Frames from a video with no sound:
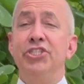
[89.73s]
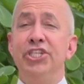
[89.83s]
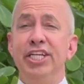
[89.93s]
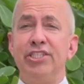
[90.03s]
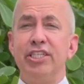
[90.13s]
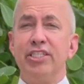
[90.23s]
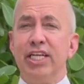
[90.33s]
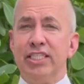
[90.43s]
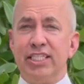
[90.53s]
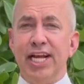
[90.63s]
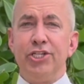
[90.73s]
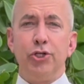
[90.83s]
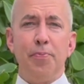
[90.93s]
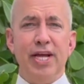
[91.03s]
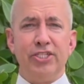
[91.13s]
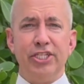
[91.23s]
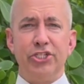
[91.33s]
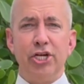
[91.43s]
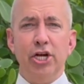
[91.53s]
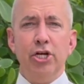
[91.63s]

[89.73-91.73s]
Jesus' essential message